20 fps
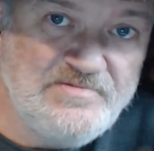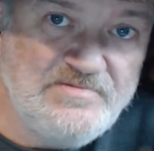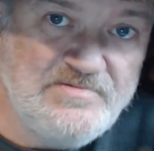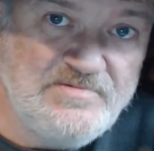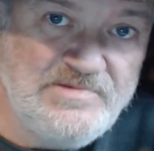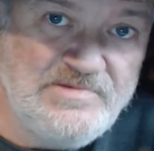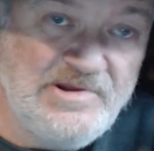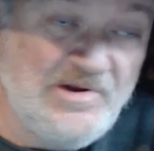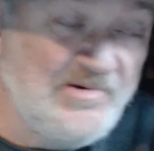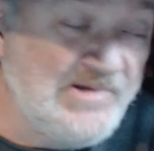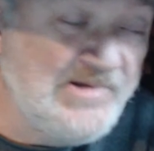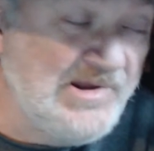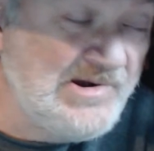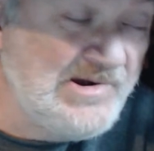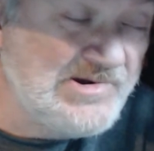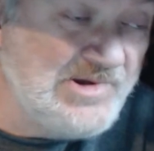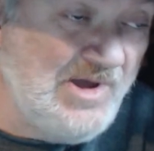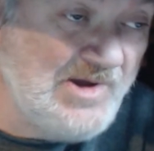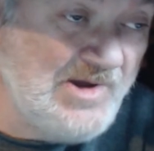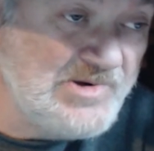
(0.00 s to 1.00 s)
You don't get to
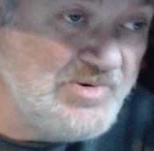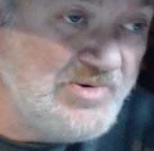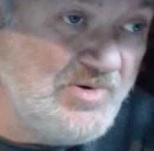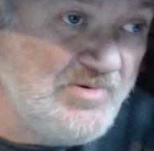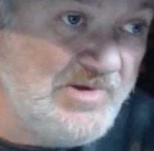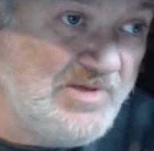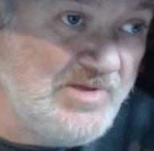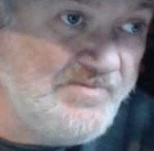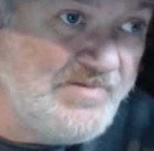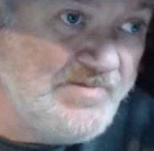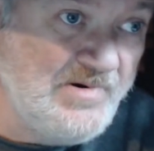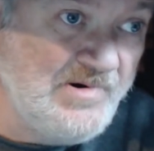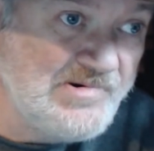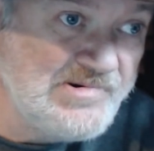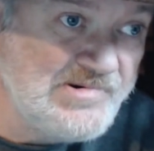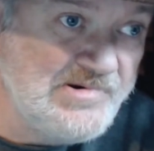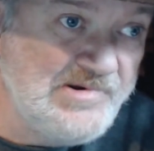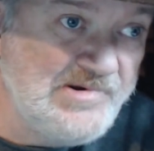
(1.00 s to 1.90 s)
talk to a real person.